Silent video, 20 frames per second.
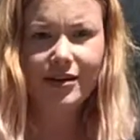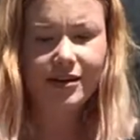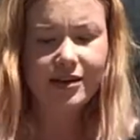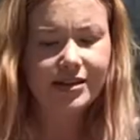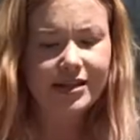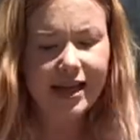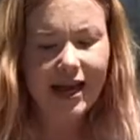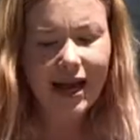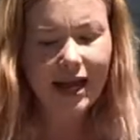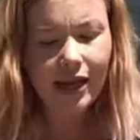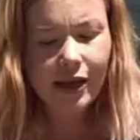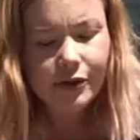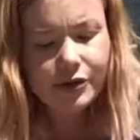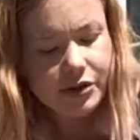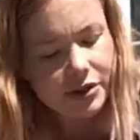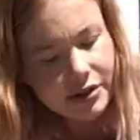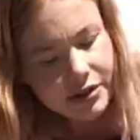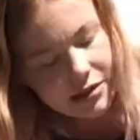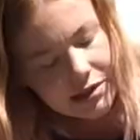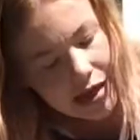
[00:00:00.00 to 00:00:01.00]
Say hello to
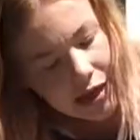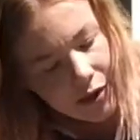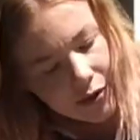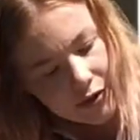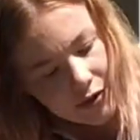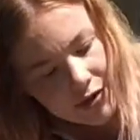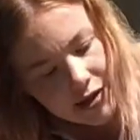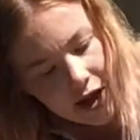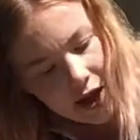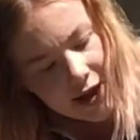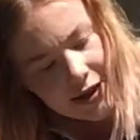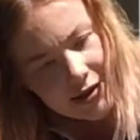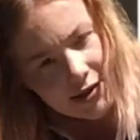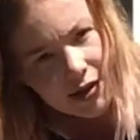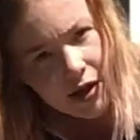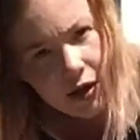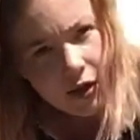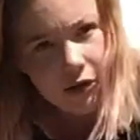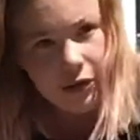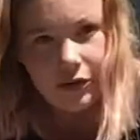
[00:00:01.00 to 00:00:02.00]
the soles. Hi,
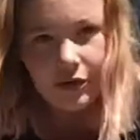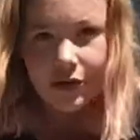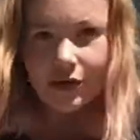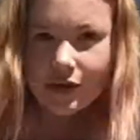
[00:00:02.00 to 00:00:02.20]
sole.